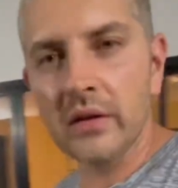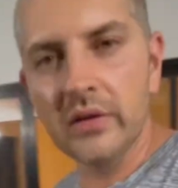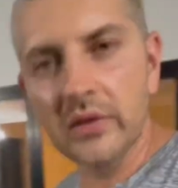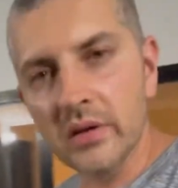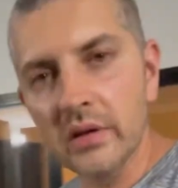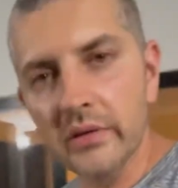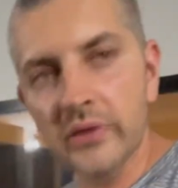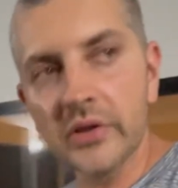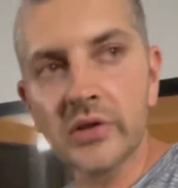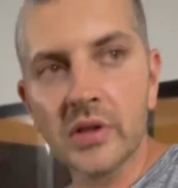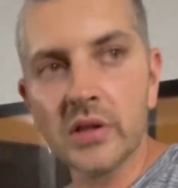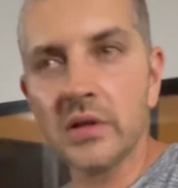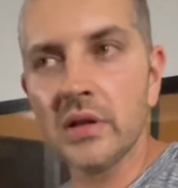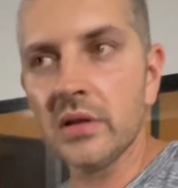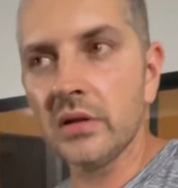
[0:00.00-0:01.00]
nervous
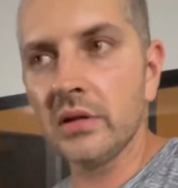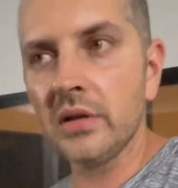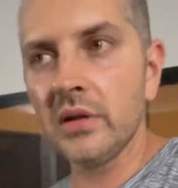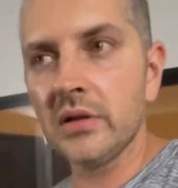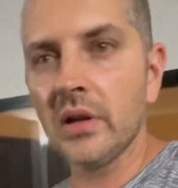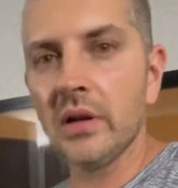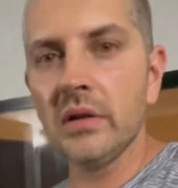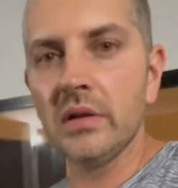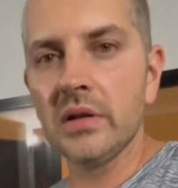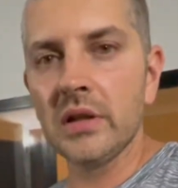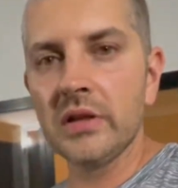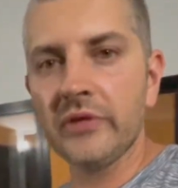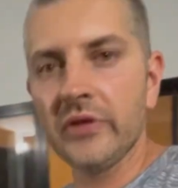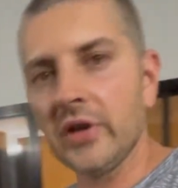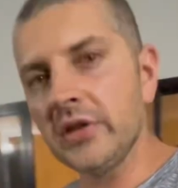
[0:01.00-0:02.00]
because it's on its own. It's
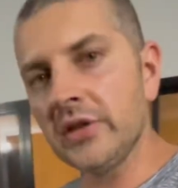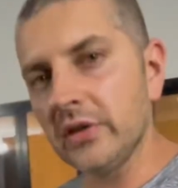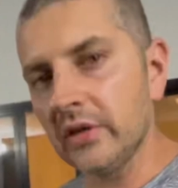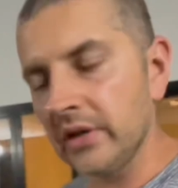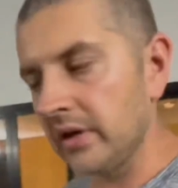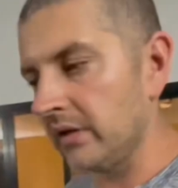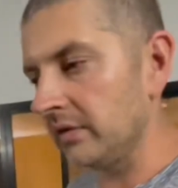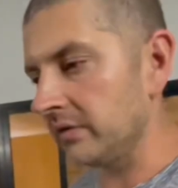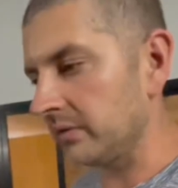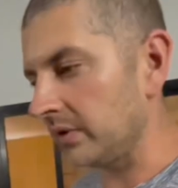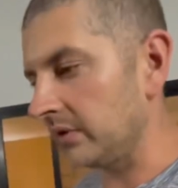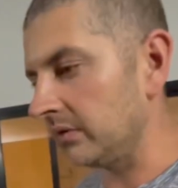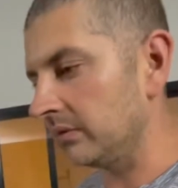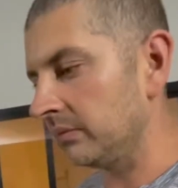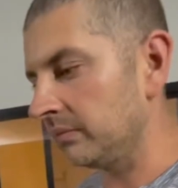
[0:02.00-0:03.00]
its first night here as
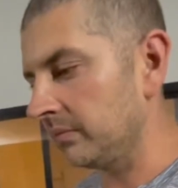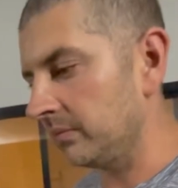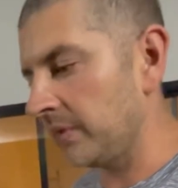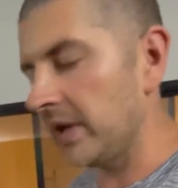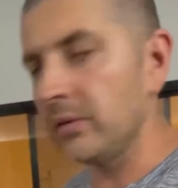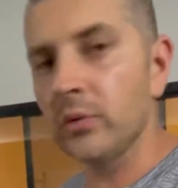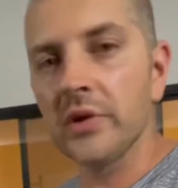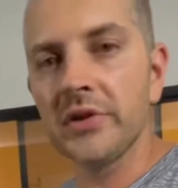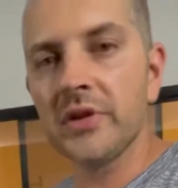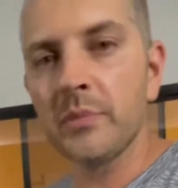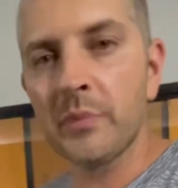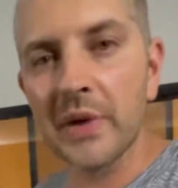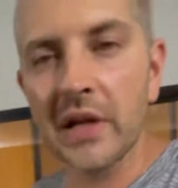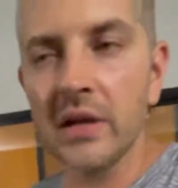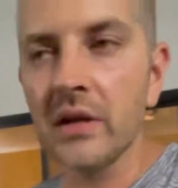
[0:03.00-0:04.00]
well. Pen wants to
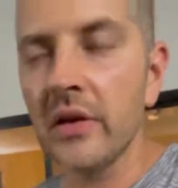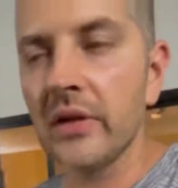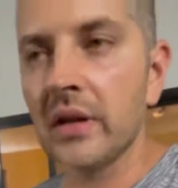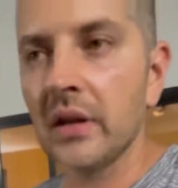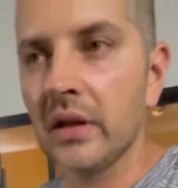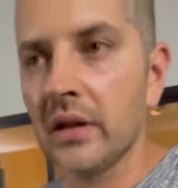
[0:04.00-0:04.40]
bring another.